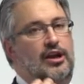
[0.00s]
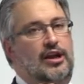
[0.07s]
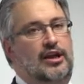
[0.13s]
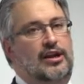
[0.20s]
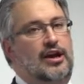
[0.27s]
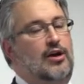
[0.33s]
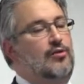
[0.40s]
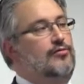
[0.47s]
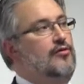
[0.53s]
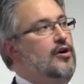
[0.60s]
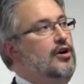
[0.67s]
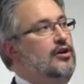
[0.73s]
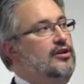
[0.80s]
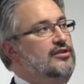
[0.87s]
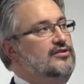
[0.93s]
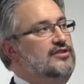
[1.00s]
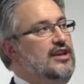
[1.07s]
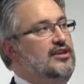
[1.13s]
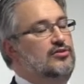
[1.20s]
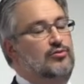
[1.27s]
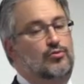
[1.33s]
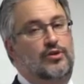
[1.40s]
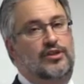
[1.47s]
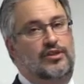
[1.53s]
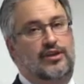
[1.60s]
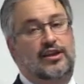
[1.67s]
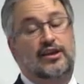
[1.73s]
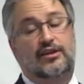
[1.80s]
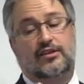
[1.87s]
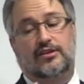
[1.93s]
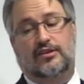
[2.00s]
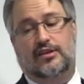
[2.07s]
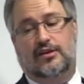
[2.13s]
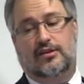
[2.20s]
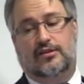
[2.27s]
and how far it extends within